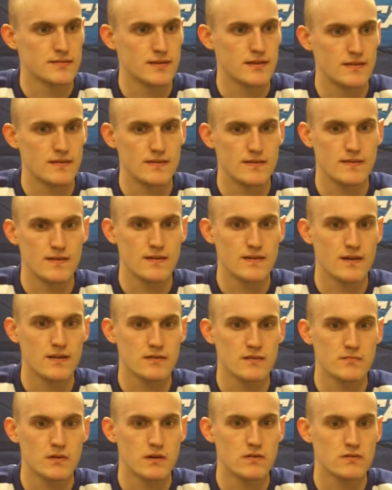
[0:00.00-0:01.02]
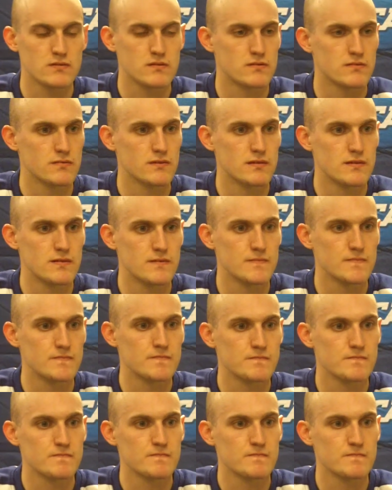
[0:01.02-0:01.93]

they got the balance, and we didn't.